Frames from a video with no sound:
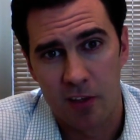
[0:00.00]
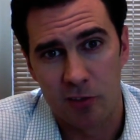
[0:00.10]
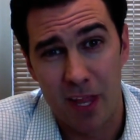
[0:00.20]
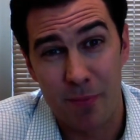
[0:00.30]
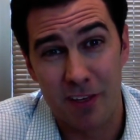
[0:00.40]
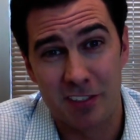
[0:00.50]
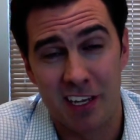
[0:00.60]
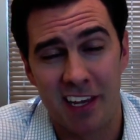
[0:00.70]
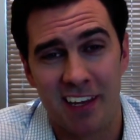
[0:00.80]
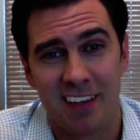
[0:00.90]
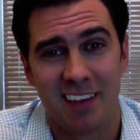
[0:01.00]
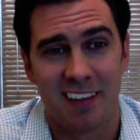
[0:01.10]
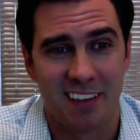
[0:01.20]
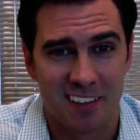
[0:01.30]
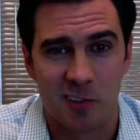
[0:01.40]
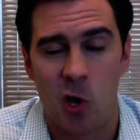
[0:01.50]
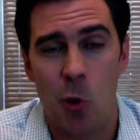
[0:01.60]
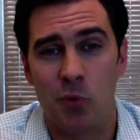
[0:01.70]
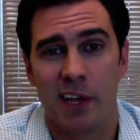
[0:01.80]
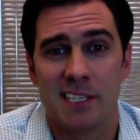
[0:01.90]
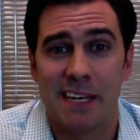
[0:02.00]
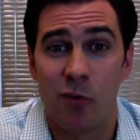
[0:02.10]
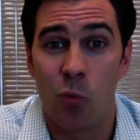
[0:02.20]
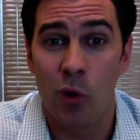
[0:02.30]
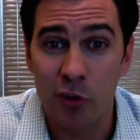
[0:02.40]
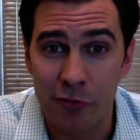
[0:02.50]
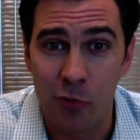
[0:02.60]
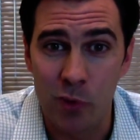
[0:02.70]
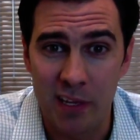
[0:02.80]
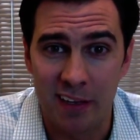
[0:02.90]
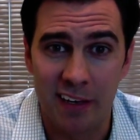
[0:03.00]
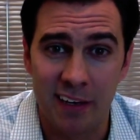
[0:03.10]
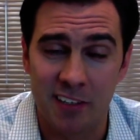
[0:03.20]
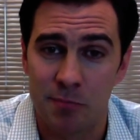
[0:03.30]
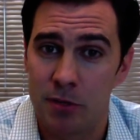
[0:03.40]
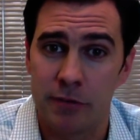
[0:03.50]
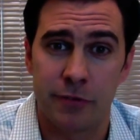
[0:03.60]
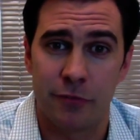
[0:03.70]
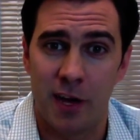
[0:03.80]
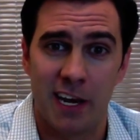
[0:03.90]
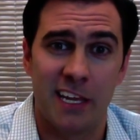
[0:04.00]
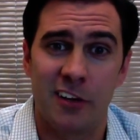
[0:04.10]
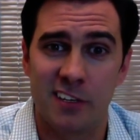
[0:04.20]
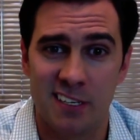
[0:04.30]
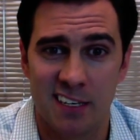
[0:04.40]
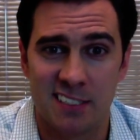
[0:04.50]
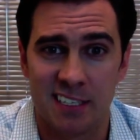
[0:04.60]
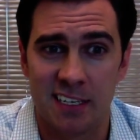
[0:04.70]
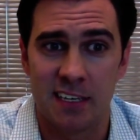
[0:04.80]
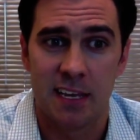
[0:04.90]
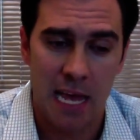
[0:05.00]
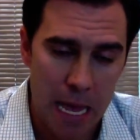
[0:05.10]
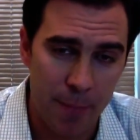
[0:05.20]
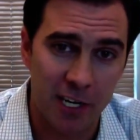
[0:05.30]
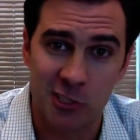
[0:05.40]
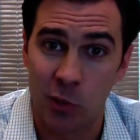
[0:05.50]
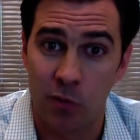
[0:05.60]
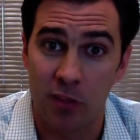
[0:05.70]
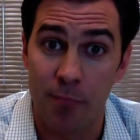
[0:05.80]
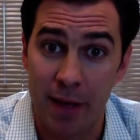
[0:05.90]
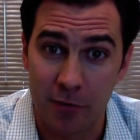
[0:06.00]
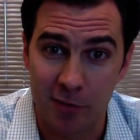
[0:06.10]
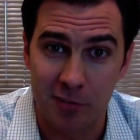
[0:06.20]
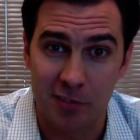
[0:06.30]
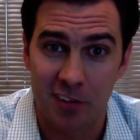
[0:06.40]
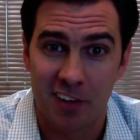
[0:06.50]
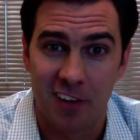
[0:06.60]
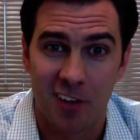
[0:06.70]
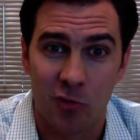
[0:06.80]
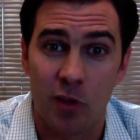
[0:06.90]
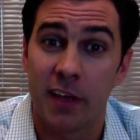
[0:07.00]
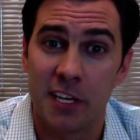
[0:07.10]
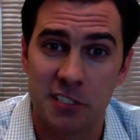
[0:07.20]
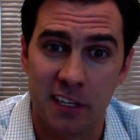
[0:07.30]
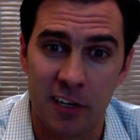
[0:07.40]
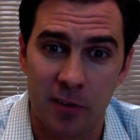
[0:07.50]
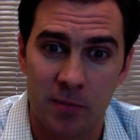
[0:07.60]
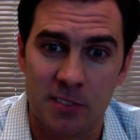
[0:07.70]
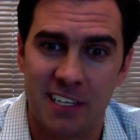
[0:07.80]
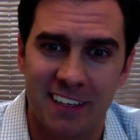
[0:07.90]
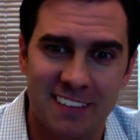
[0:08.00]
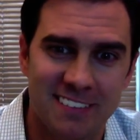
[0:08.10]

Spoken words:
So that being said, hope you guys have a wonderful weekend. It's a beautiful Friday here in Tennessee. I'm actually going to the mountains. So I'll catch you later. See you.